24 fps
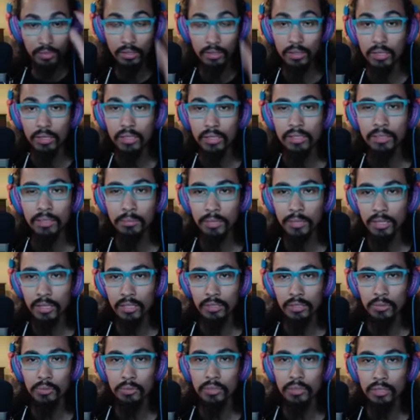Some days
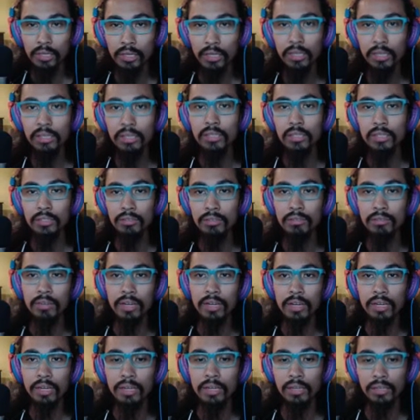you will get into
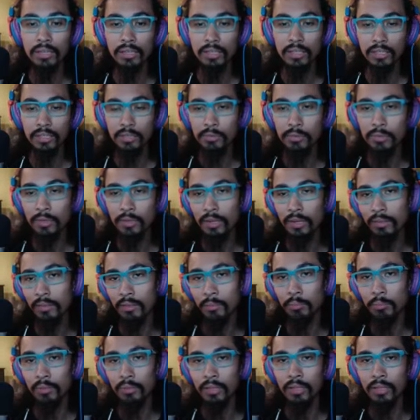rain, and that's when you have to
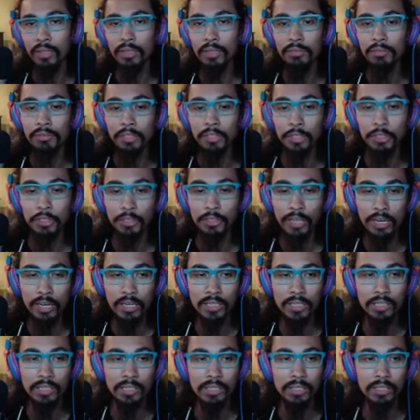play a different
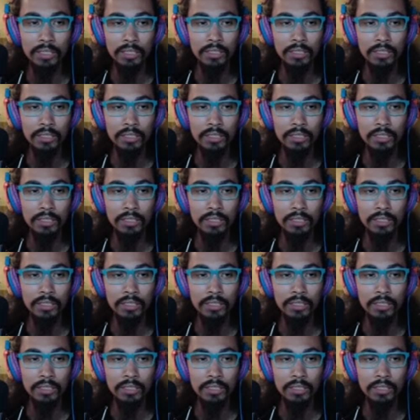strategy.